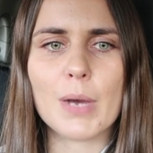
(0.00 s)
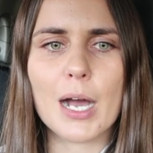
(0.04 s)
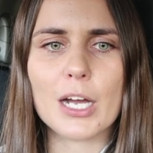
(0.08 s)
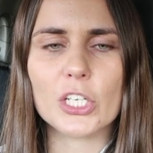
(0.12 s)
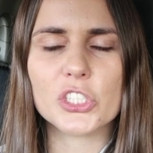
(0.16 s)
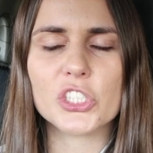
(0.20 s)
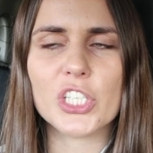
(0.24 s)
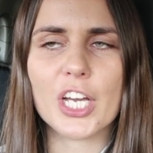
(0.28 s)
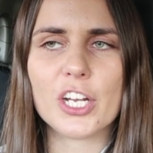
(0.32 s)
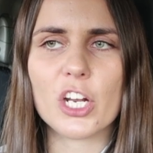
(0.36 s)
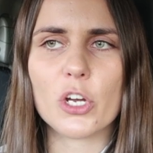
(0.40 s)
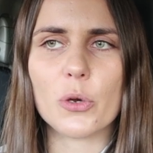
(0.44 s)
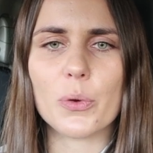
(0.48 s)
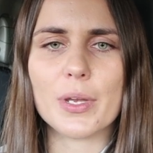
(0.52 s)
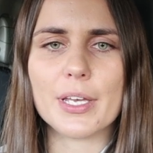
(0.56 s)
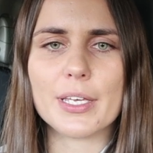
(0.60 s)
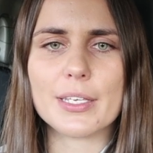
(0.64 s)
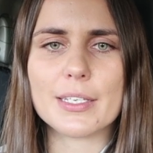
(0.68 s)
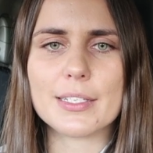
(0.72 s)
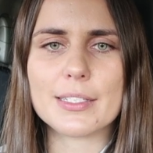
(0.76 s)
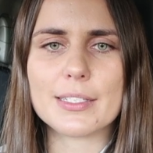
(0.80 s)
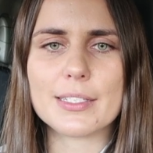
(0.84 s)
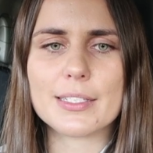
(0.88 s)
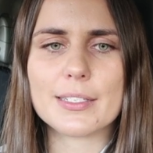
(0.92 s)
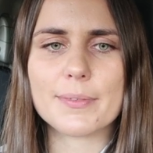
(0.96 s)
Marshadow
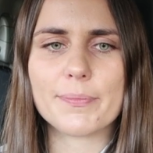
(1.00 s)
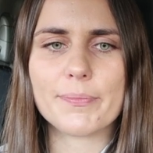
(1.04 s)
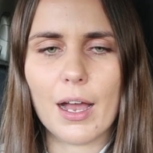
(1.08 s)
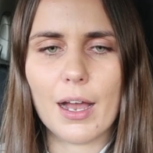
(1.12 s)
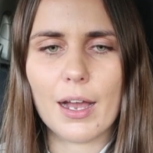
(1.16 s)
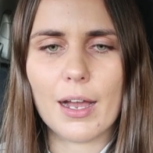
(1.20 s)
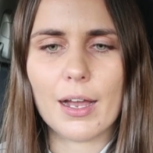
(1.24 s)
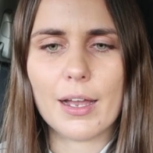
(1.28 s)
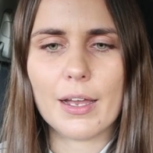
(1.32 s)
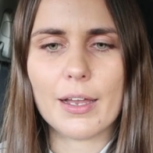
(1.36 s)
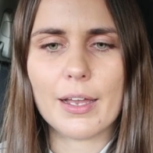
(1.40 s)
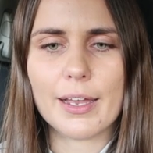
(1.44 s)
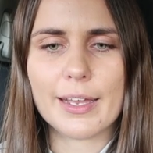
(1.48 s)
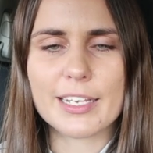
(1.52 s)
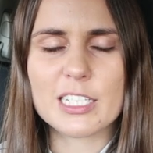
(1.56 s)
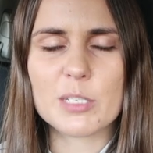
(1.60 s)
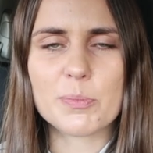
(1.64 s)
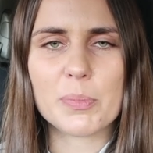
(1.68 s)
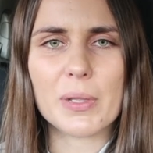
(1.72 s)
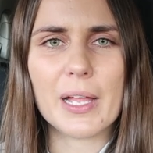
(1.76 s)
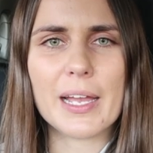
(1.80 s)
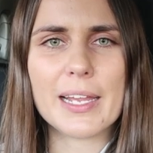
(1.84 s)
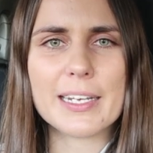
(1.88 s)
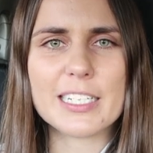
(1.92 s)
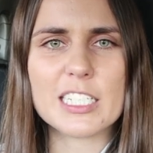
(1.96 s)
is
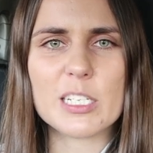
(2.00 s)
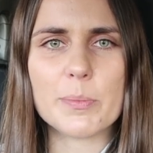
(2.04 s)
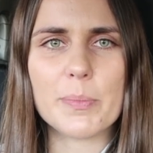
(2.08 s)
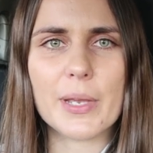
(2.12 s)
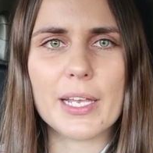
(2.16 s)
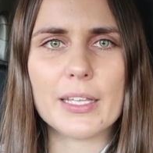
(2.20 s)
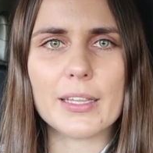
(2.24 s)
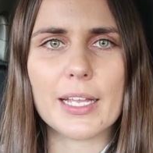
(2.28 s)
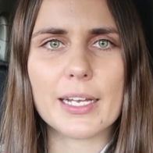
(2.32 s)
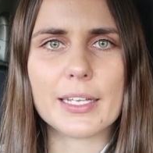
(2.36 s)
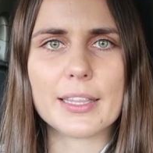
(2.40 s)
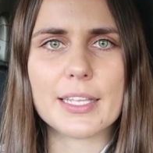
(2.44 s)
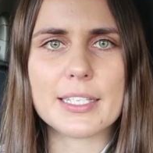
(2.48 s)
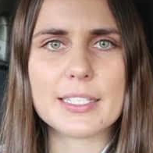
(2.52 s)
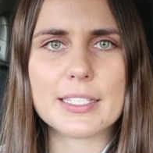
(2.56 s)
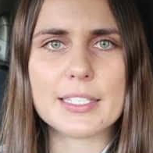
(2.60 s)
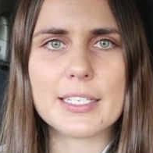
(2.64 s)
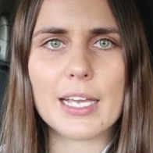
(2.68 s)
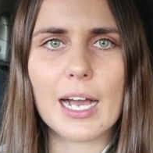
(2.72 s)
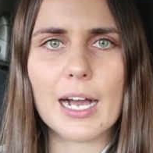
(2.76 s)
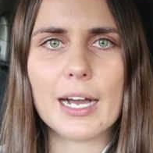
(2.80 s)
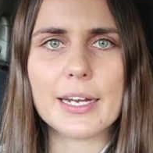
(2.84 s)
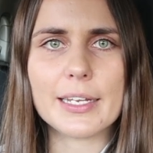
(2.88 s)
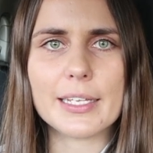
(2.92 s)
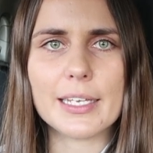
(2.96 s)
explained to be, like, this
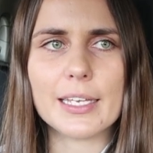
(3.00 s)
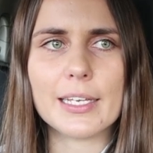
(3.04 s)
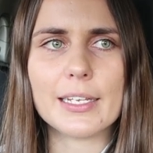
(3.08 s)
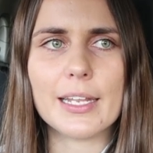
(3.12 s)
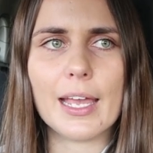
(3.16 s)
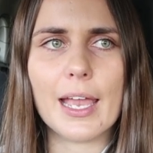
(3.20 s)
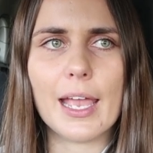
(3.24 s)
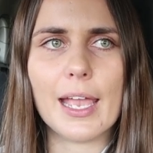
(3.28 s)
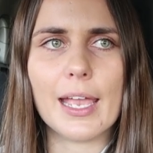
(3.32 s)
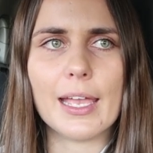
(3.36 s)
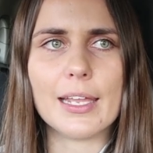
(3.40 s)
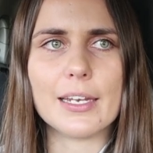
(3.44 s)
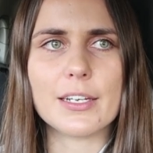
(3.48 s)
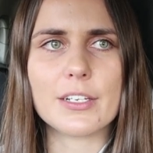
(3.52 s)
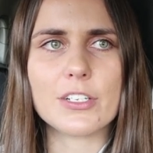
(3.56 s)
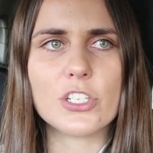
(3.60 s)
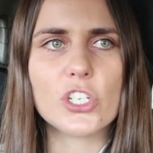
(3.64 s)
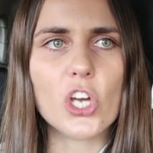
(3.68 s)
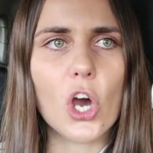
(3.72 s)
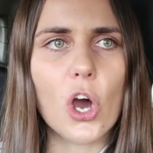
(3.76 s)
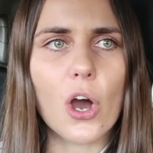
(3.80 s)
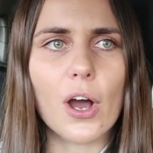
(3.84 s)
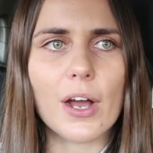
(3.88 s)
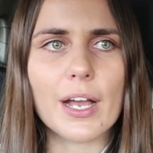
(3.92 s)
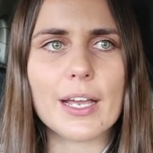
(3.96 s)
guardian and
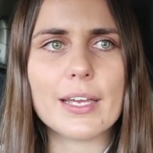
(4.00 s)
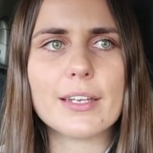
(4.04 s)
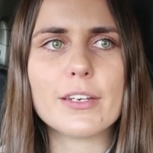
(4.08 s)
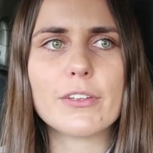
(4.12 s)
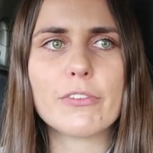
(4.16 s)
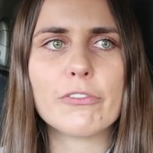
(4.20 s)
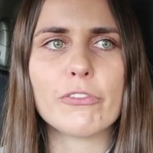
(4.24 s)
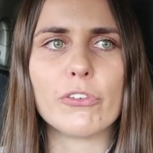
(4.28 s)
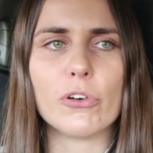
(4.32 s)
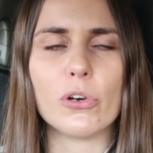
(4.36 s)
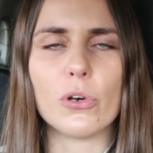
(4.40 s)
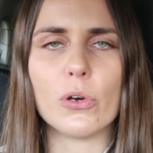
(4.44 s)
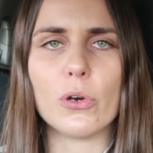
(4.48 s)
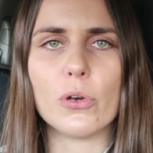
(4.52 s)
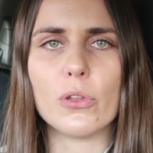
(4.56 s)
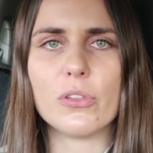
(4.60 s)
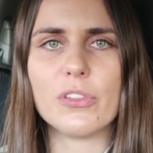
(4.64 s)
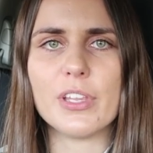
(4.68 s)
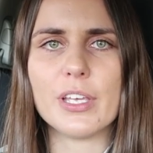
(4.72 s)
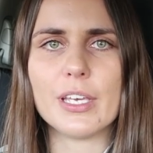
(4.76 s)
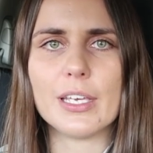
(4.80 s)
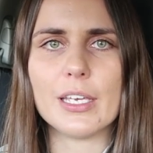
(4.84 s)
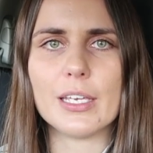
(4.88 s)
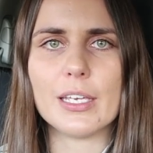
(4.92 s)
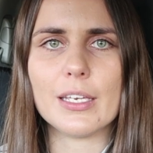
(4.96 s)
guide for
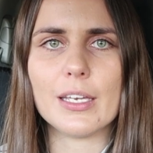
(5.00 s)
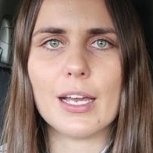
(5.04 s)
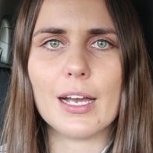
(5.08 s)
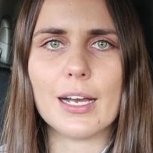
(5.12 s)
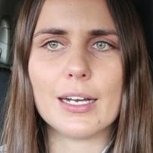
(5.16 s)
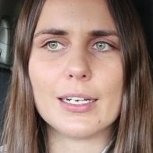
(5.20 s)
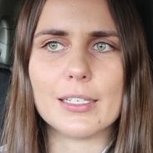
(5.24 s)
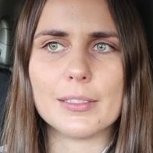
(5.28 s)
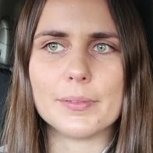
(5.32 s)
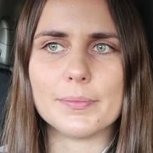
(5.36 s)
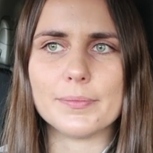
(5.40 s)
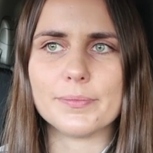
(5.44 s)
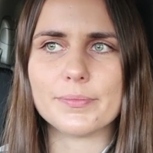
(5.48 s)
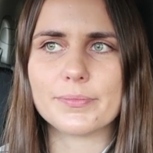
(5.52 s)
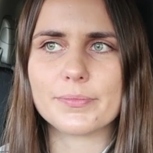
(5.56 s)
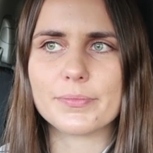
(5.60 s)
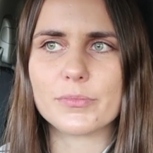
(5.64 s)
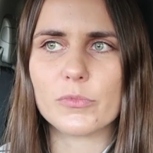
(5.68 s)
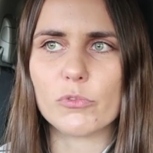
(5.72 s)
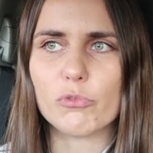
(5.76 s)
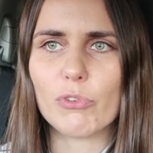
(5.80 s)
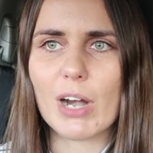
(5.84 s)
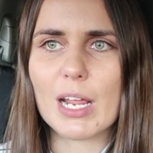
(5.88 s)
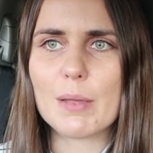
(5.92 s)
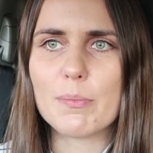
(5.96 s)
the
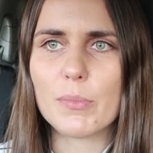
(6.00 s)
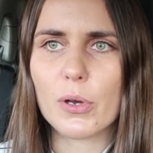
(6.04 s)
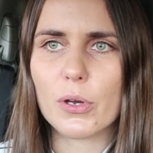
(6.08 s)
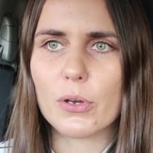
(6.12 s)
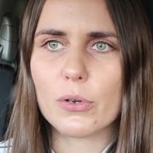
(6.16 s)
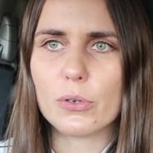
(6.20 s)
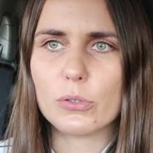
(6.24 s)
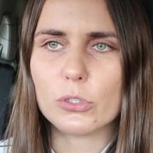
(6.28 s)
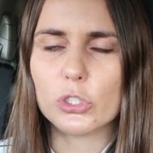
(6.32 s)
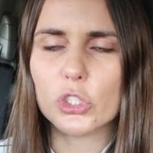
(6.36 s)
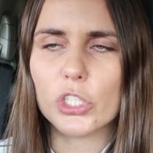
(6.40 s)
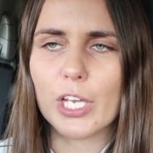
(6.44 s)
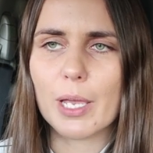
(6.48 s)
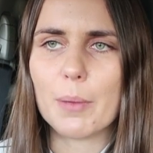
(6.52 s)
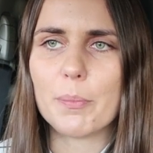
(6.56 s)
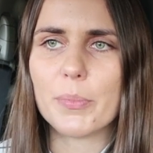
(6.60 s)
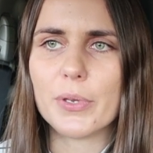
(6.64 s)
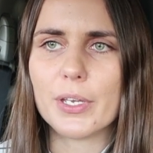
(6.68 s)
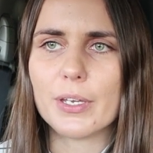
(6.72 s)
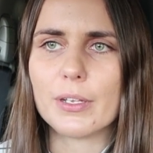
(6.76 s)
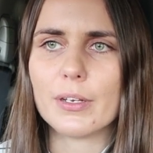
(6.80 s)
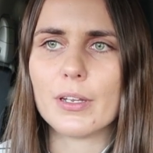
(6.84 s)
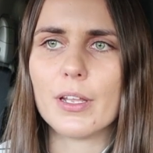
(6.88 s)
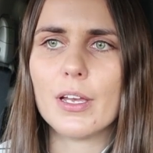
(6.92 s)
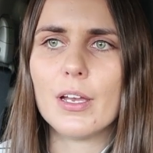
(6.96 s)
rainbow
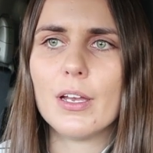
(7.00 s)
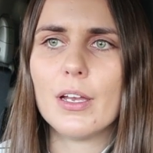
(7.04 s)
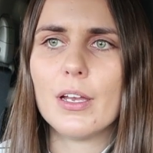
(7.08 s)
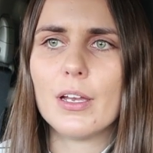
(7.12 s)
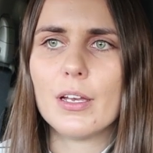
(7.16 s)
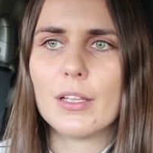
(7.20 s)
champion.